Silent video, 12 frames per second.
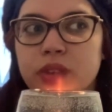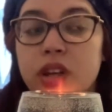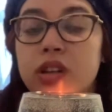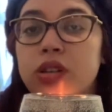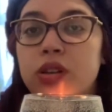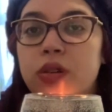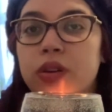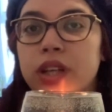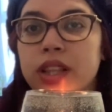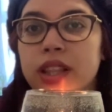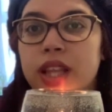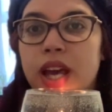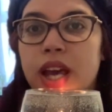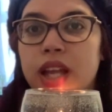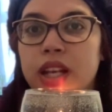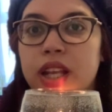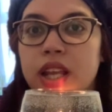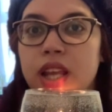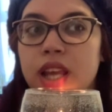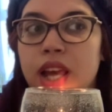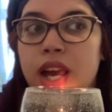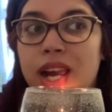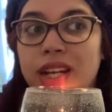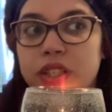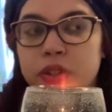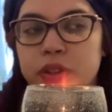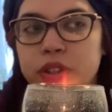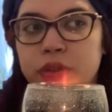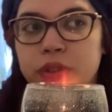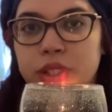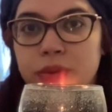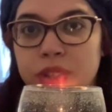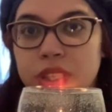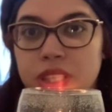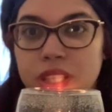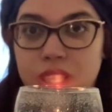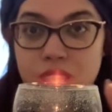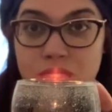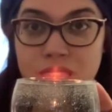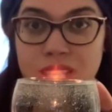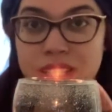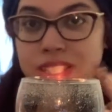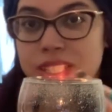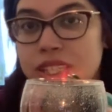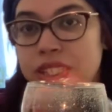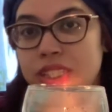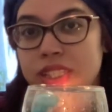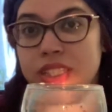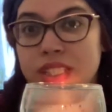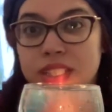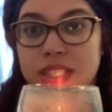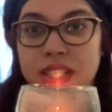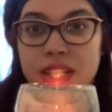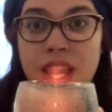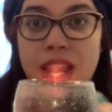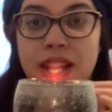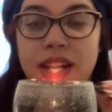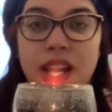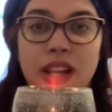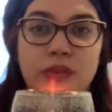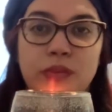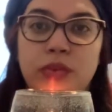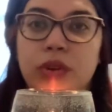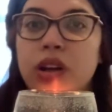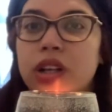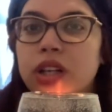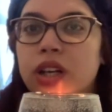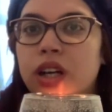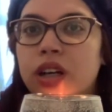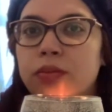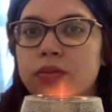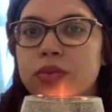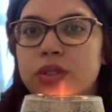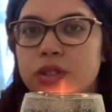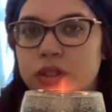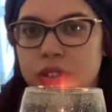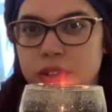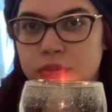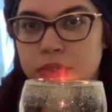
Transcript: knowing that I don't agree with this, this, and this, and this, and that. And I've brought it up to certain